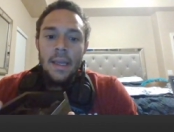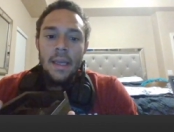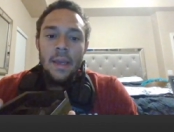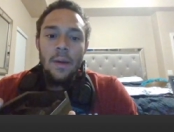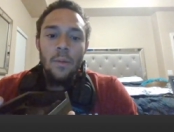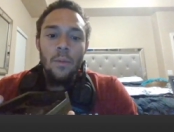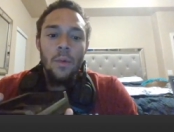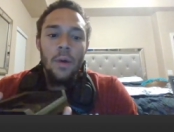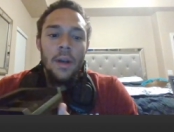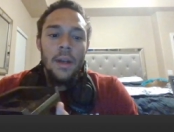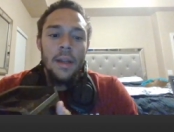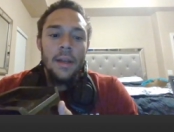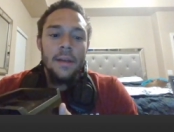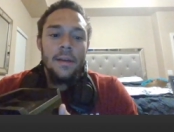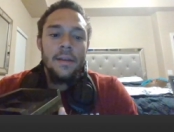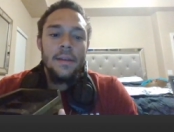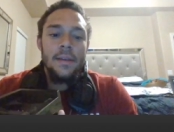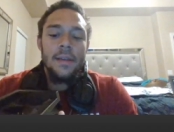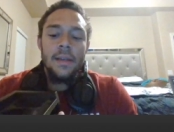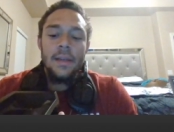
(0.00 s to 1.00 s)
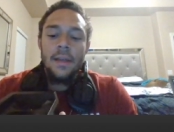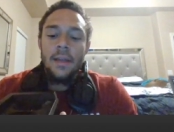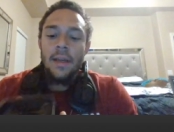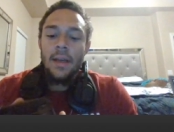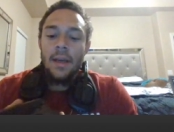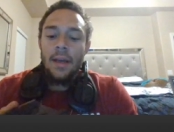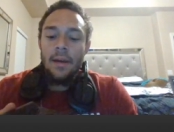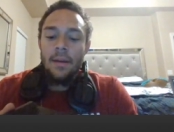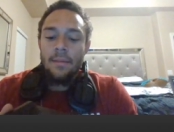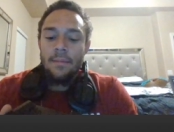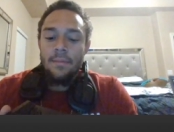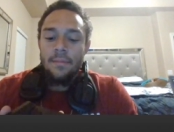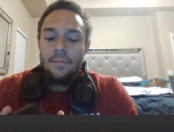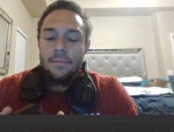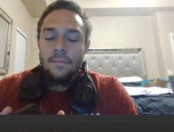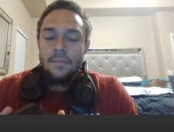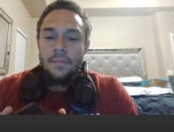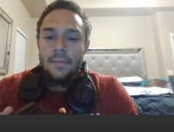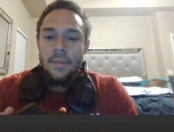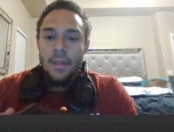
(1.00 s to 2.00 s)
it wouldn't um,
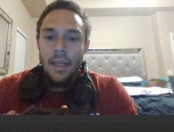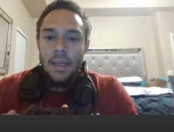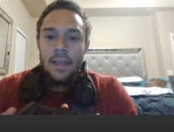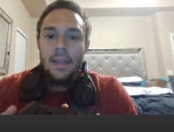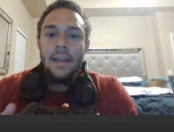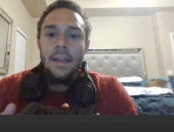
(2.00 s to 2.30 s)
it,